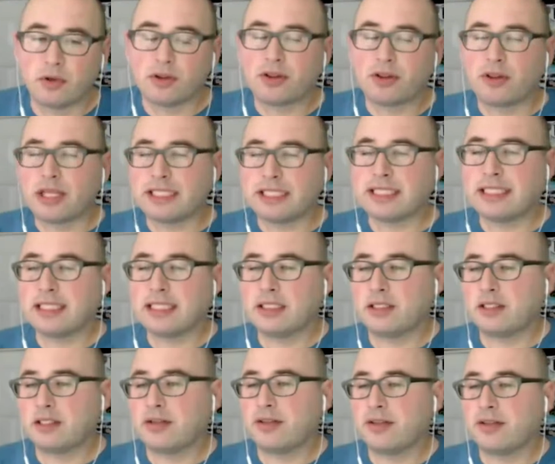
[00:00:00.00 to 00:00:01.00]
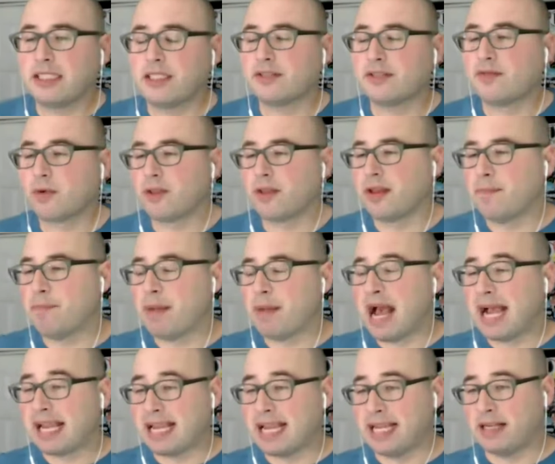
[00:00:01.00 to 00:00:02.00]
Well, this read. is this is for the
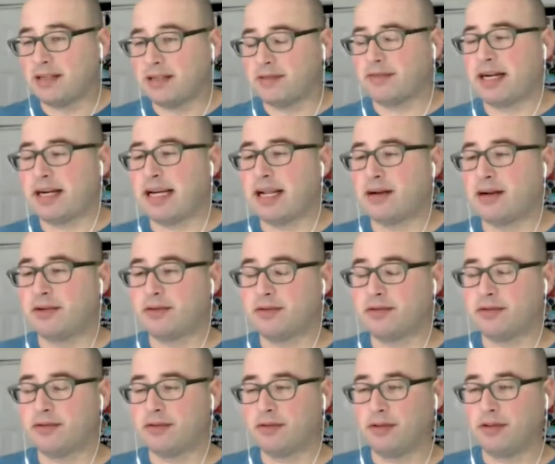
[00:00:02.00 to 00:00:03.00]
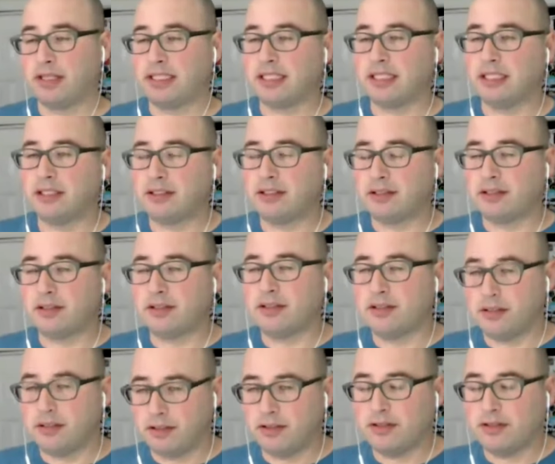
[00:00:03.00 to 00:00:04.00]
back end right now. This is
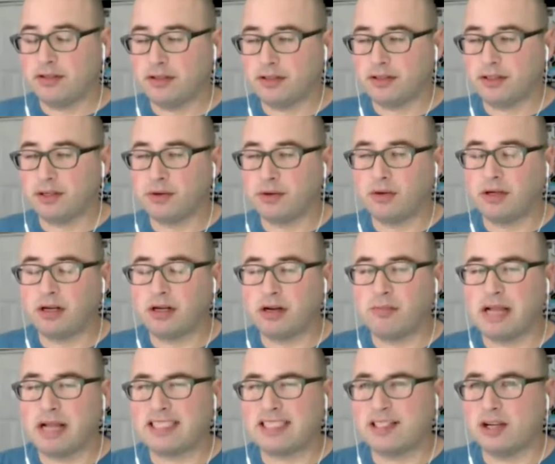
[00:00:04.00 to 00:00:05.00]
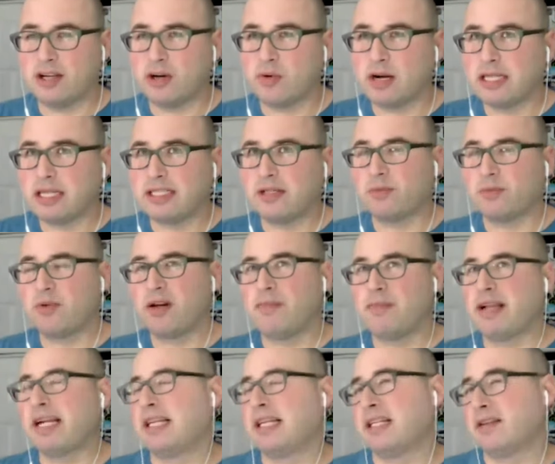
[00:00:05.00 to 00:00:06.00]
right. So um, SEO wise, it
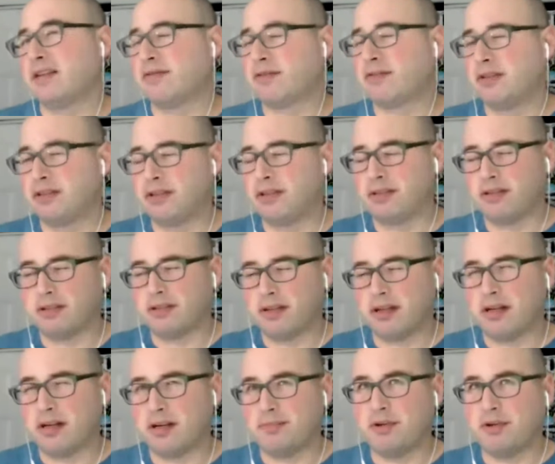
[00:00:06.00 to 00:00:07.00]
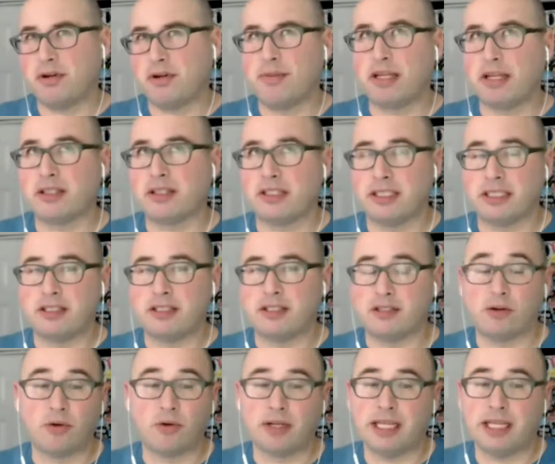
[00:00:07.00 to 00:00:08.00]
wouldn't make a difference, um, only because
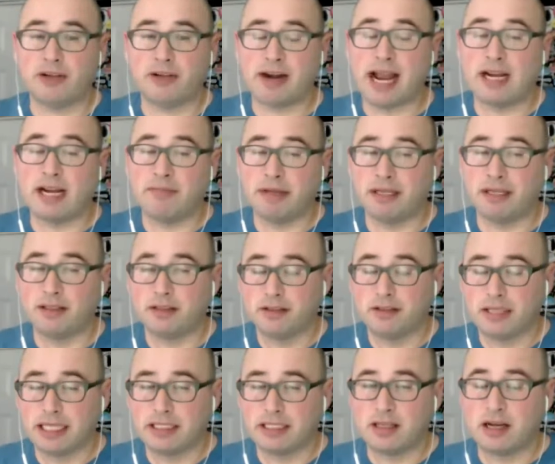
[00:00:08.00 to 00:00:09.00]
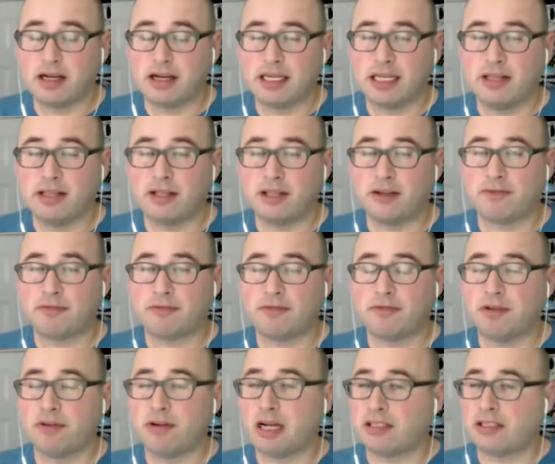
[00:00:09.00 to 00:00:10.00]
it's only in your admin. It's not in the
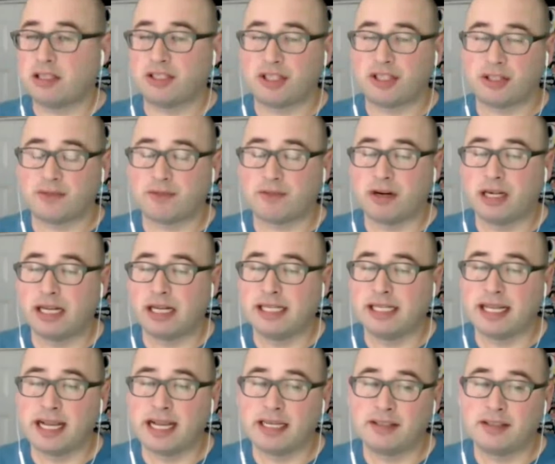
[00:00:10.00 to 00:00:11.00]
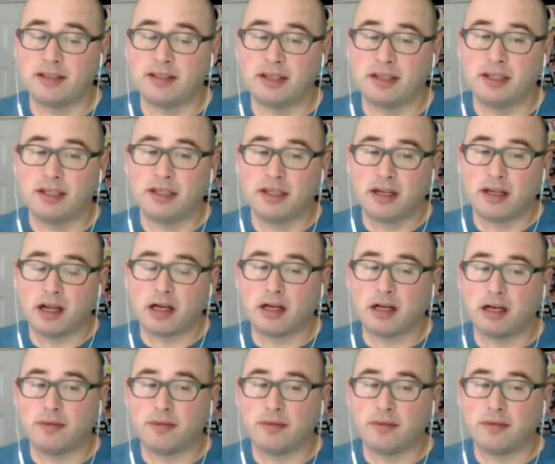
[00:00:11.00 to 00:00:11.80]
okay. not touching the front end yet. Okay.